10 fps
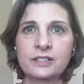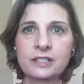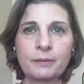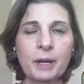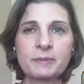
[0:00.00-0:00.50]

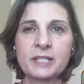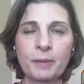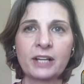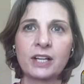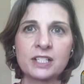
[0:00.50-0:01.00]
sometimes tell
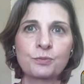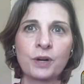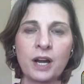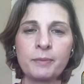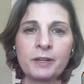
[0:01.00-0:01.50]
my clients
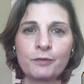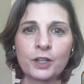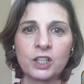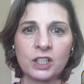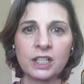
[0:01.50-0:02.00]
we're aiming for
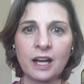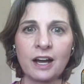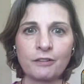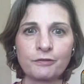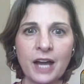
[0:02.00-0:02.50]
good
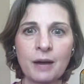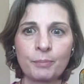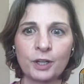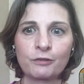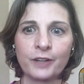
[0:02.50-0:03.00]
enough, not
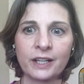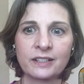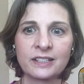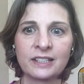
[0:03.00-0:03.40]
perfect.